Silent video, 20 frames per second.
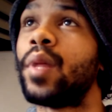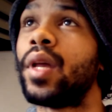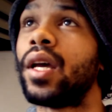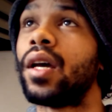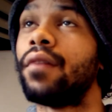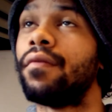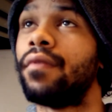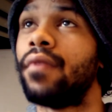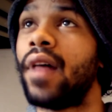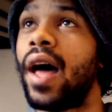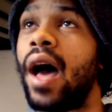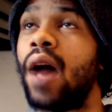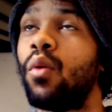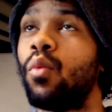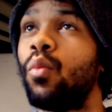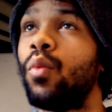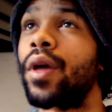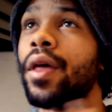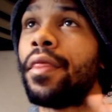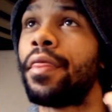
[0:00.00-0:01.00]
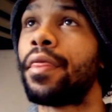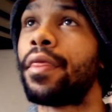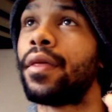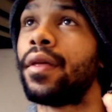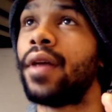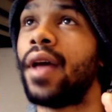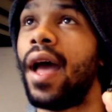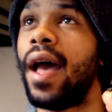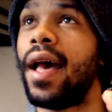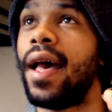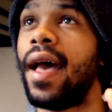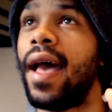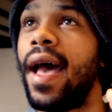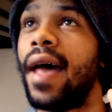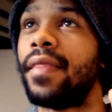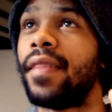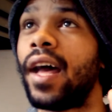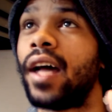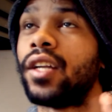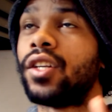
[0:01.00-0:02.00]
of that width
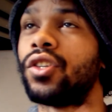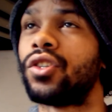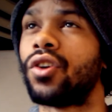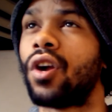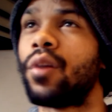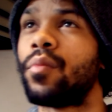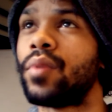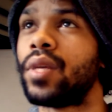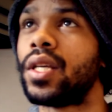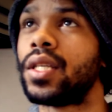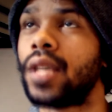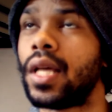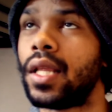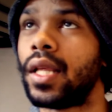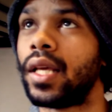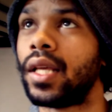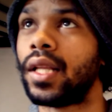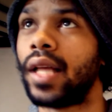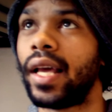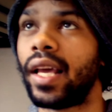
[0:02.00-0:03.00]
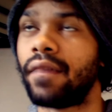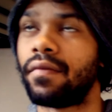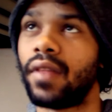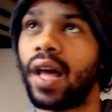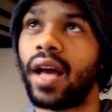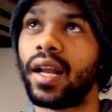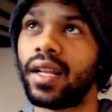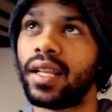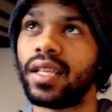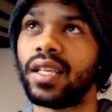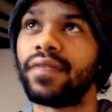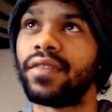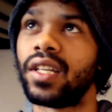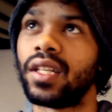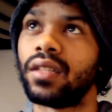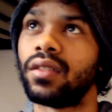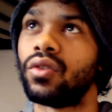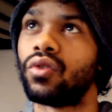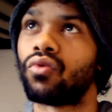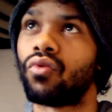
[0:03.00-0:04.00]
and that sharpness, I think, like, if that
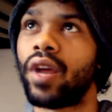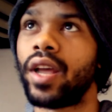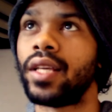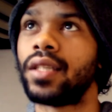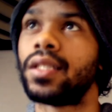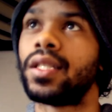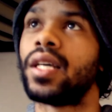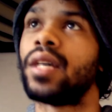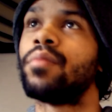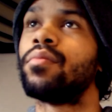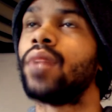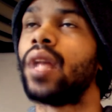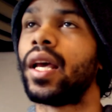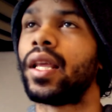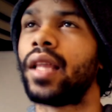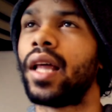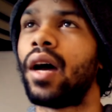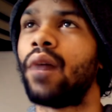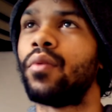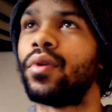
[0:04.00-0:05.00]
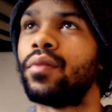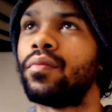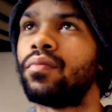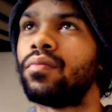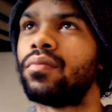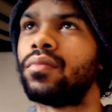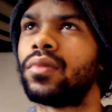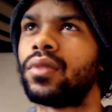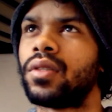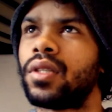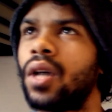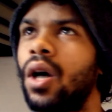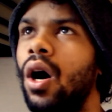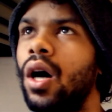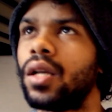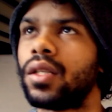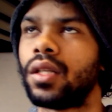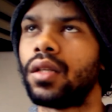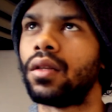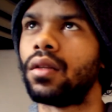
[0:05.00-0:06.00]
even grazed him, like, that would
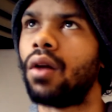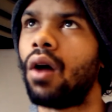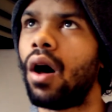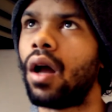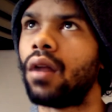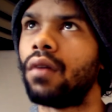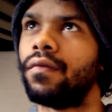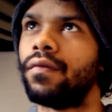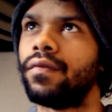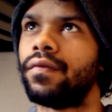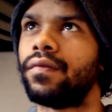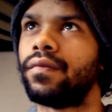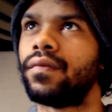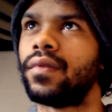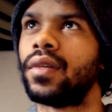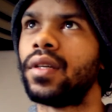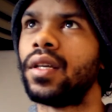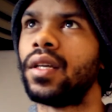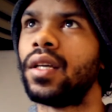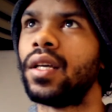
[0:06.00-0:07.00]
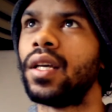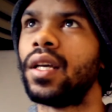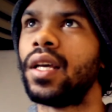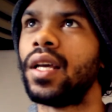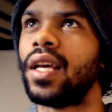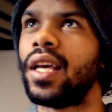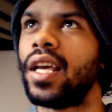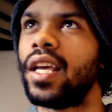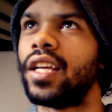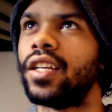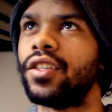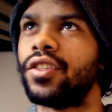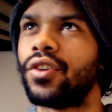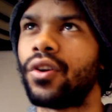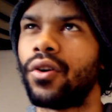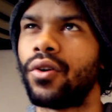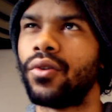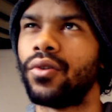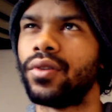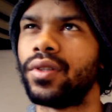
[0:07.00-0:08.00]
cause a lot of
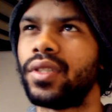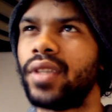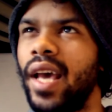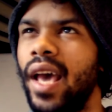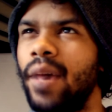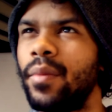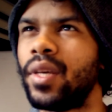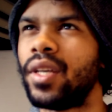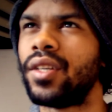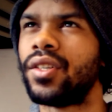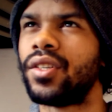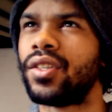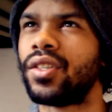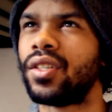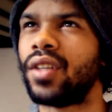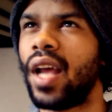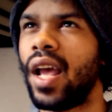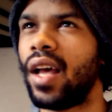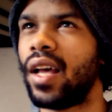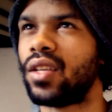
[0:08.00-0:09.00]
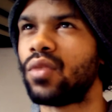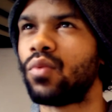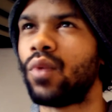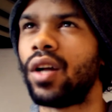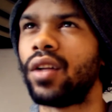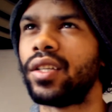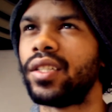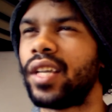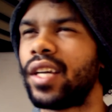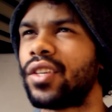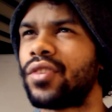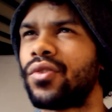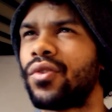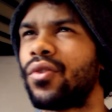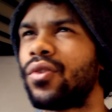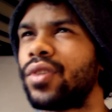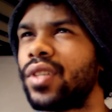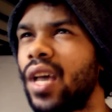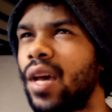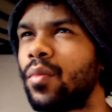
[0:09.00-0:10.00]
internal damage as well as
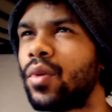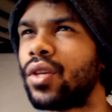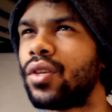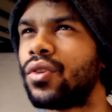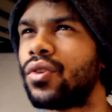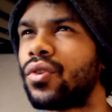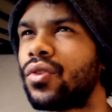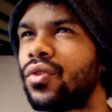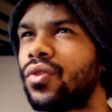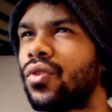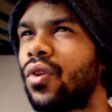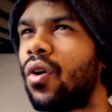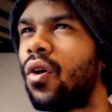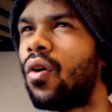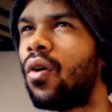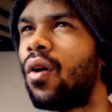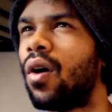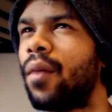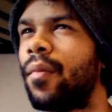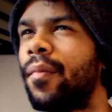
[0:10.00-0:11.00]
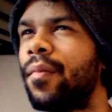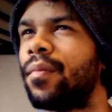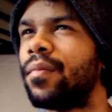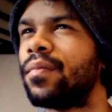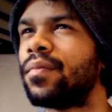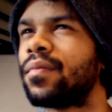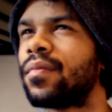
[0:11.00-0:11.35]
external damage. So